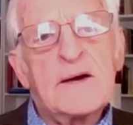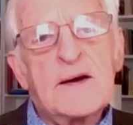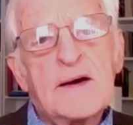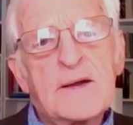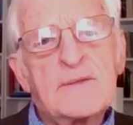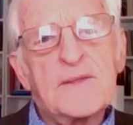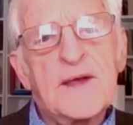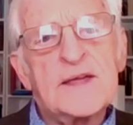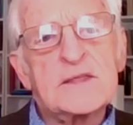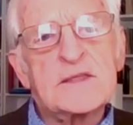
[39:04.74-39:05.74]
I think
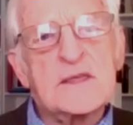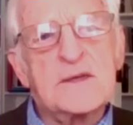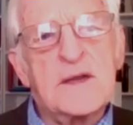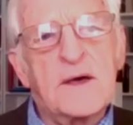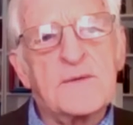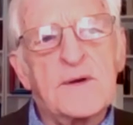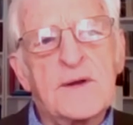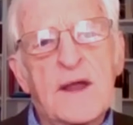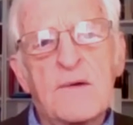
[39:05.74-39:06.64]
that's another